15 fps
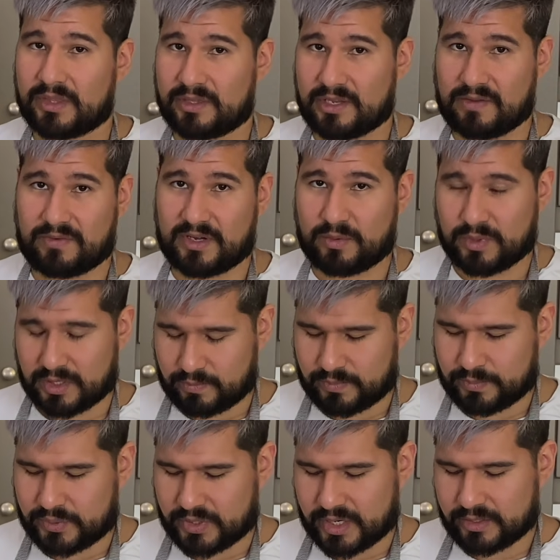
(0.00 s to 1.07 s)
definitely want to
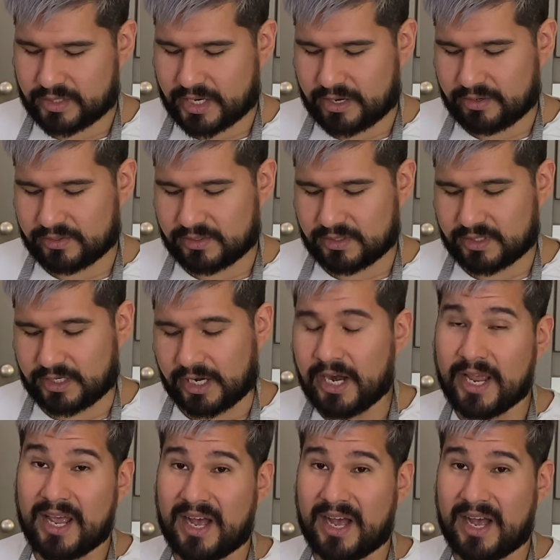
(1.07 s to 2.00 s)
put carrots in there,